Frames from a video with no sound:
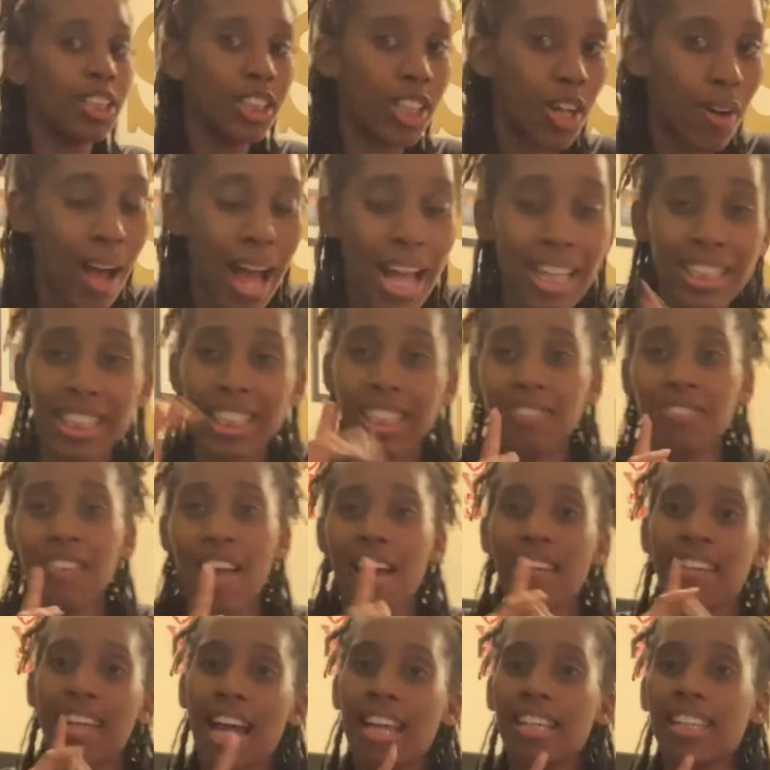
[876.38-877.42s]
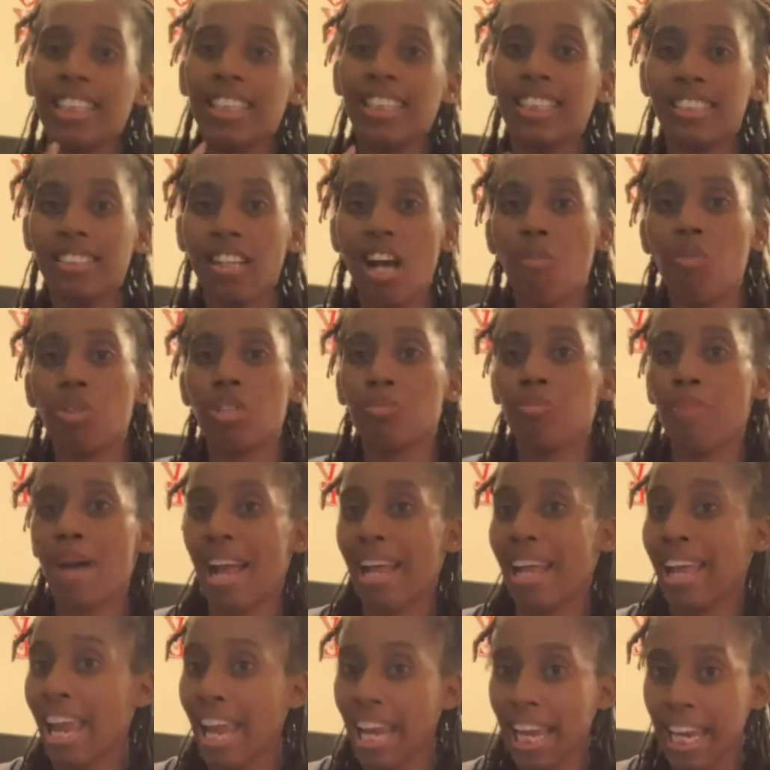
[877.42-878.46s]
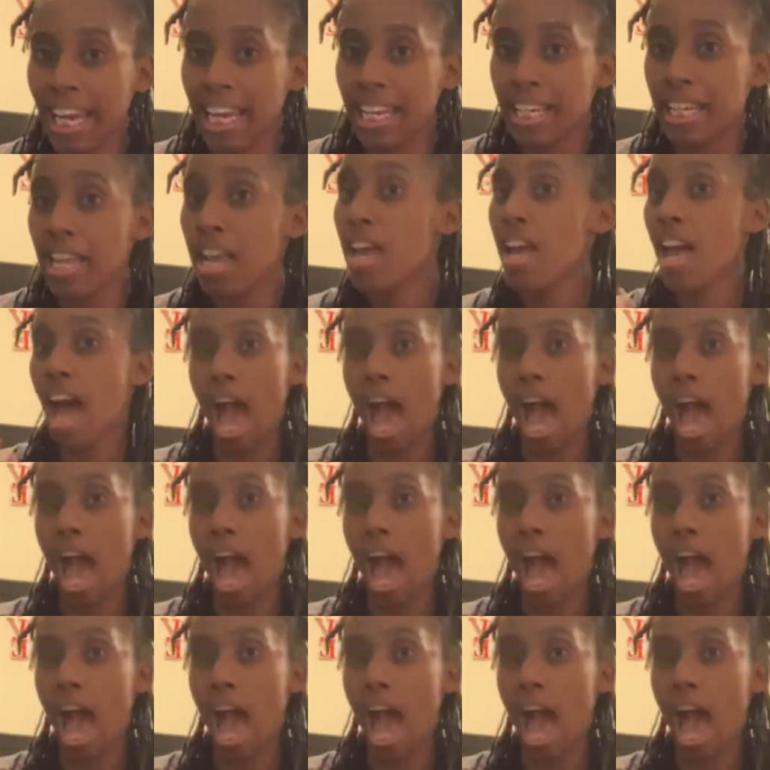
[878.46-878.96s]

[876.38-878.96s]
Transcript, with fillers: So I just found out this song was by Kandi.